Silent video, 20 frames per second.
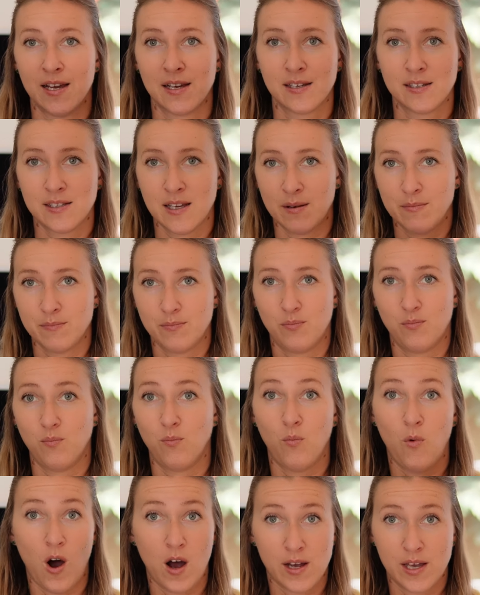because I'm
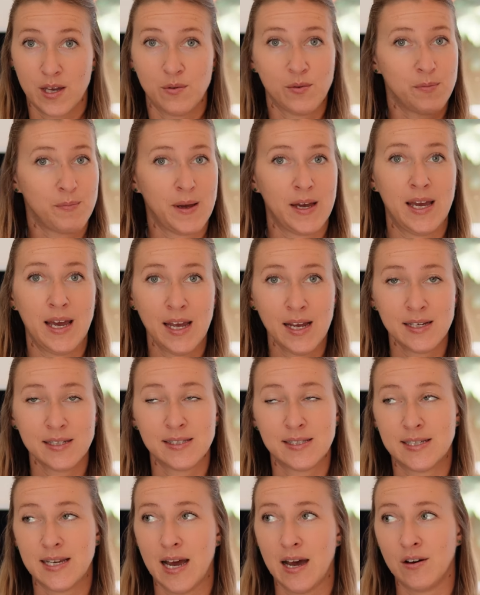walking with my
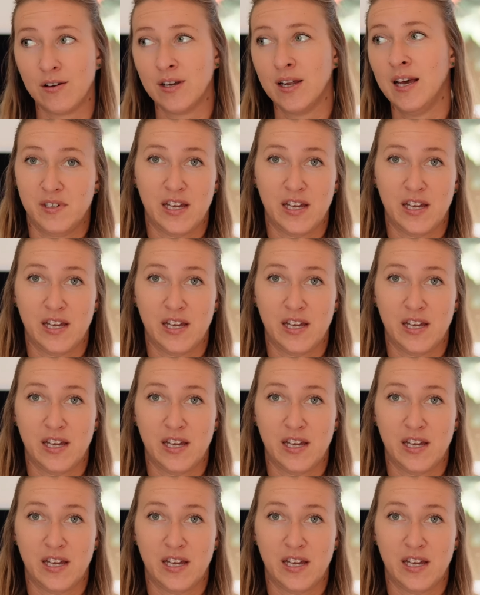hands down.